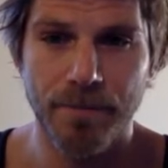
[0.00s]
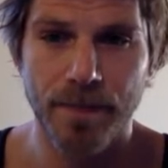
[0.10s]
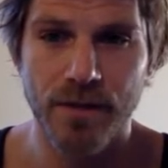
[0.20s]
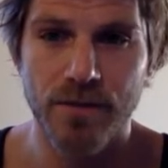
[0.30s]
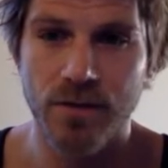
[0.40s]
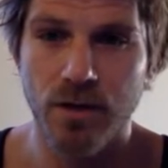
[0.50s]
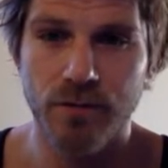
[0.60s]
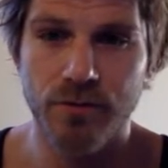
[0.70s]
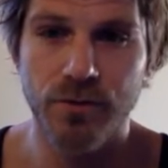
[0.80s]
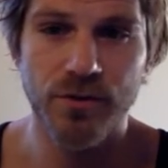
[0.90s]
So
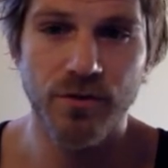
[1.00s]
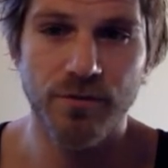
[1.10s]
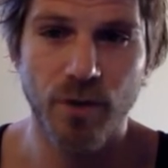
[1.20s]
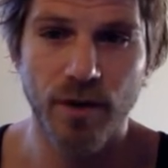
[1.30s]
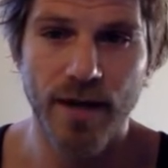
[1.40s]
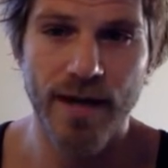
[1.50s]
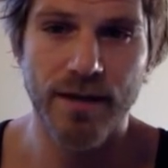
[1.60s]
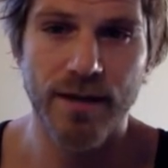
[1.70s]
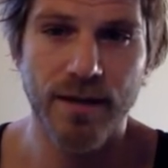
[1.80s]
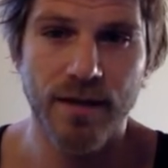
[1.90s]
2 soft-boiled
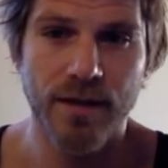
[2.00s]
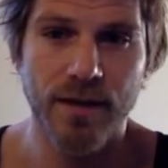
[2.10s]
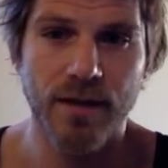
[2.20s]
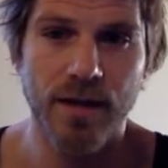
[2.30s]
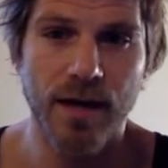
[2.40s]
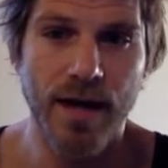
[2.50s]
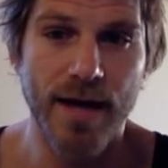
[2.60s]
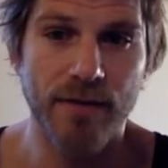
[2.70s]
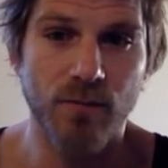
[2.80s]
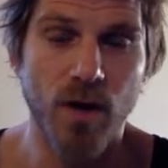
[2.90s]
egg
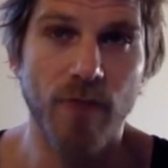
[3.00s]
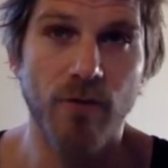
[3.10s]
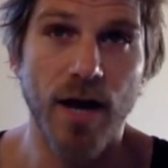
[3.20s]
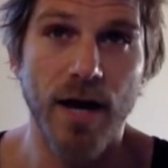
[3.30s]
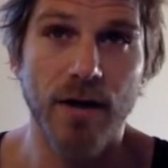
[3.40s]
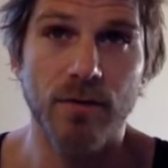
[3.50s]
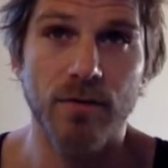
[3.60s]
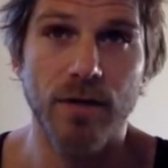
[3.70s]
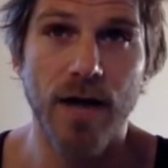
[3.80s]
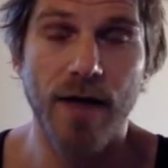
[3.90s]
and 1 avocado
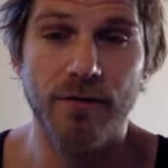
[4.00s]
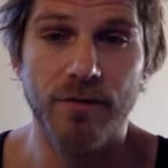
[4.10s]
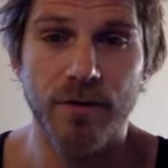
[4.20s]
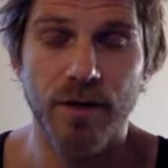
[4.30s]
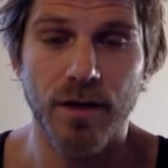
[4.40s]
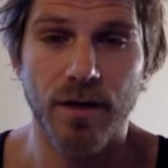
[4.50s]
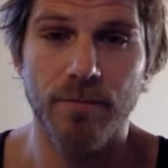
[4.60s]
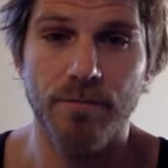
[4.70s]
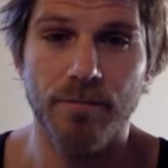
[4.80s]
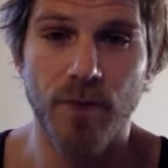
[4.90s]
after
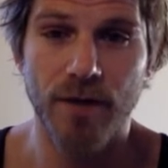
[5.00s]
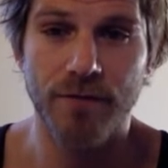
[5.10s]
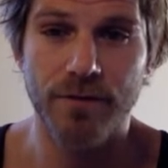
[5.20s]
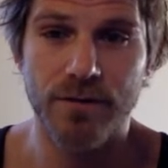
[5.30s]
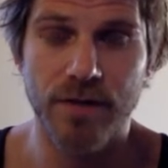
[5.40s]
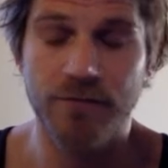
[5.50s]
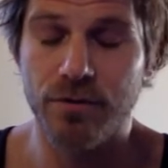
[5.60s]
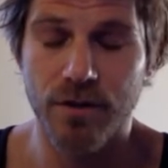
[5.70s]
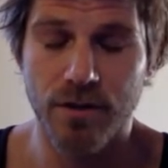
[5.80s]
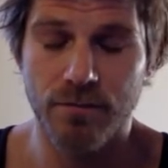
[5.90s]
the
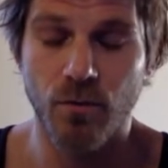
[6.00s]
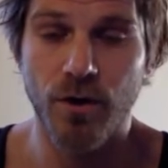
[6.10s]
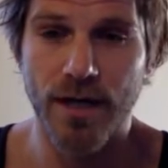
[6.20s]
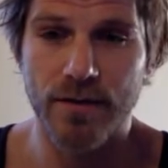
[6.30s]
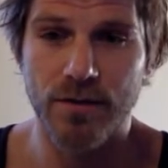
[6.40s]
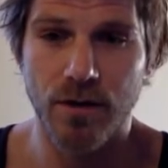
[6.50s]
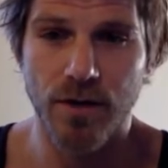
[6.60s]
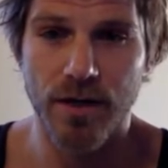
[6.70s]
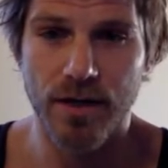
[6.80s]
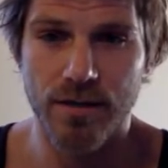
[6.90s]
workout,
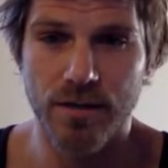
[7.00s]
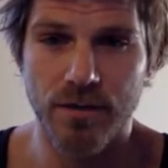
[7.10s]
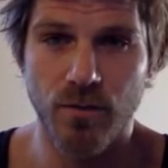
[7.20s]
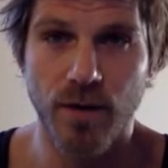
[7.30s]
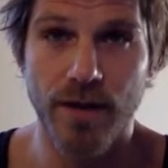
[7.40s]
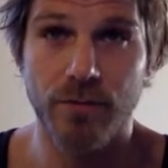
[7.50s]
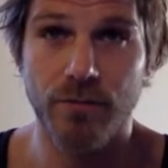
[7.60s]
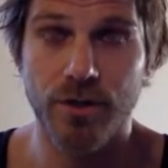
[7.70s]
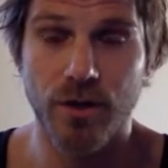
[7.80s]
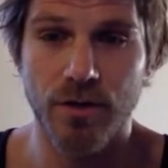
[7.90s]
is a good way to
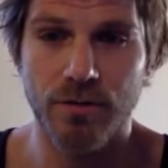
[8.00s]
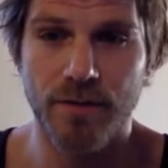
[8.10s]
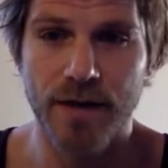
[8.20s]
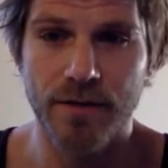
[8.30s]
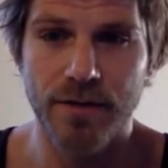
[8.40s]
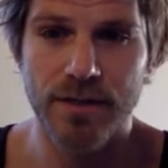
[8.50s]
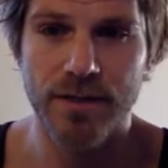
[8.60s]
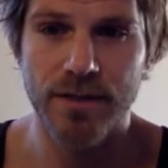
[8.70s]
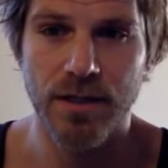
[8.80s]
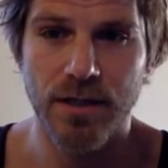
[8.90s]
recharge your batteries.
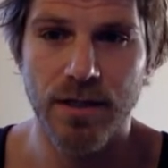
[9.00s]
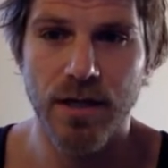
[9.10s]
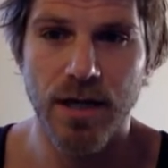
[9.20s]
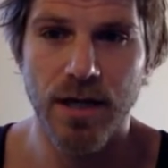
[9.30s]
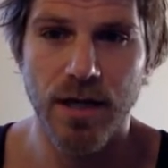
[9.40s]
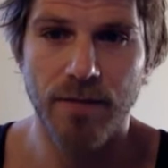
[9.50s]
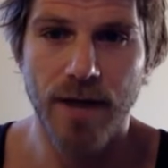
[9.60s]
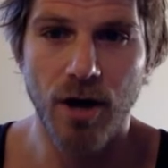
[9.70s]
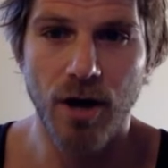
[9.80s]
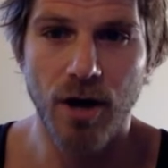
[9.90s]

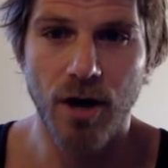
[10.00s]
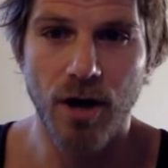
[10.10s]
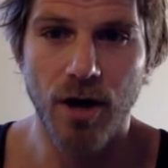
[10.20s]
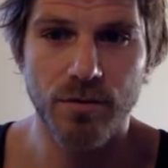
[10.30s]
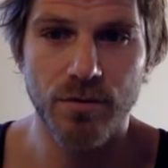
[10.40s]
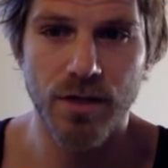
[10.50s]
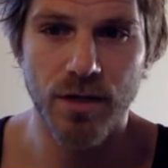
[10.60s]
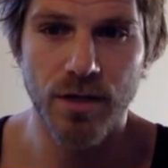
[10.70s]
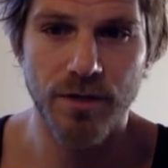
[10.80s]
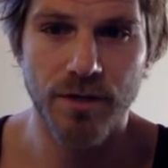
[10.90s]
I love to use a
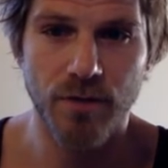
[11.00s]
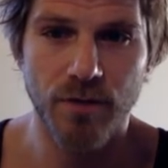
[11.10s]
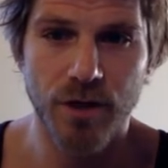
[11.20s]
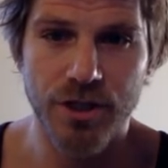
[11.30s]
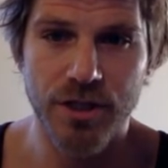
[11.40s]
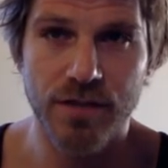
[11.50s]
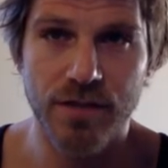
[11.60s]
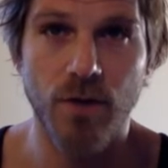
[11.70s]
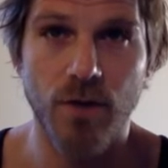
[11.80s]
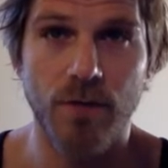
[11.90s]
little bit of raw cheese as
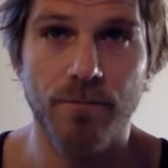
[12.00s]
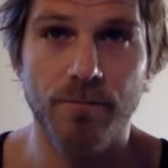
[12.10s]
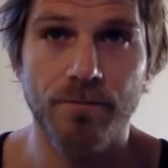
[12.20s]
well.